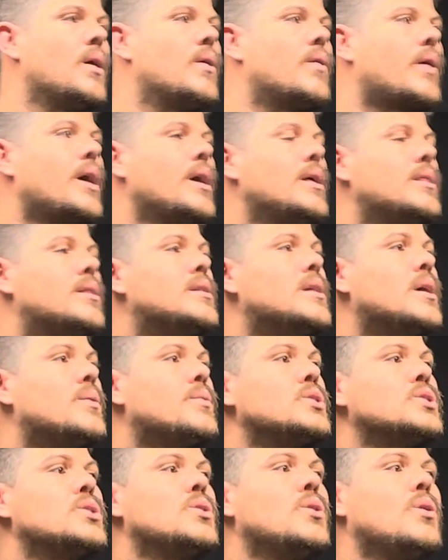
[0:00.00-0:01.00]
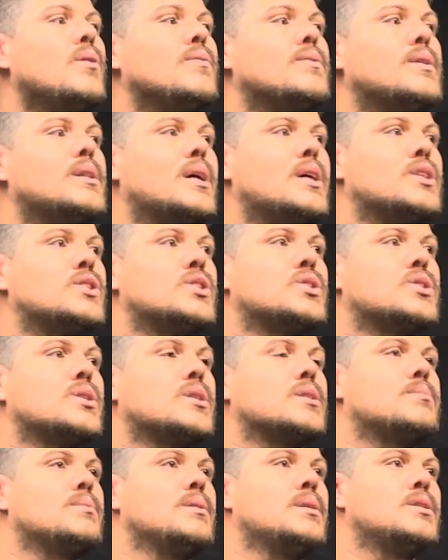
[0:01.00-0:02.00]
Okay, the direction of the
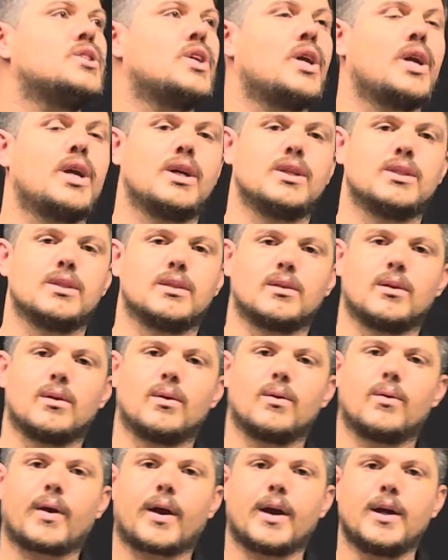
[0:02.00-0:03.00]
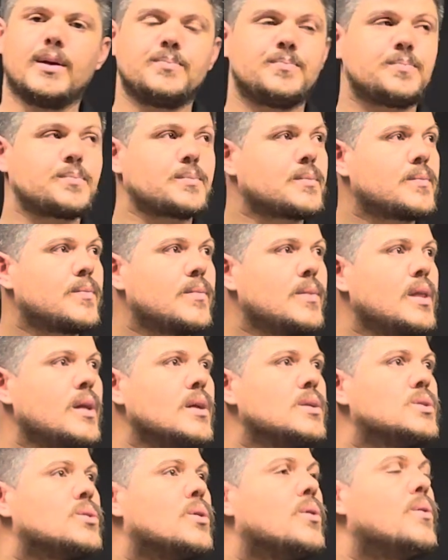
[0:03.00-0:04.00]
tangential speed changes. Okay,
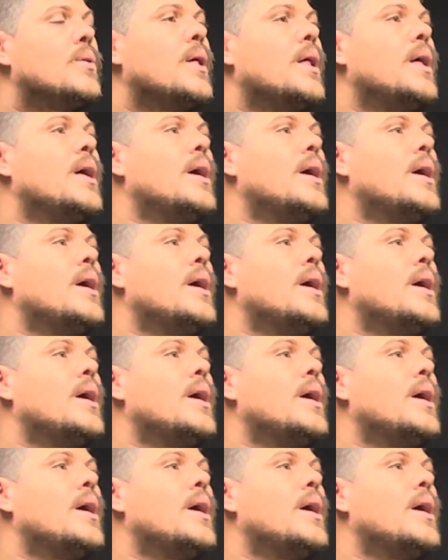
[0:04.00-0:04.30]
so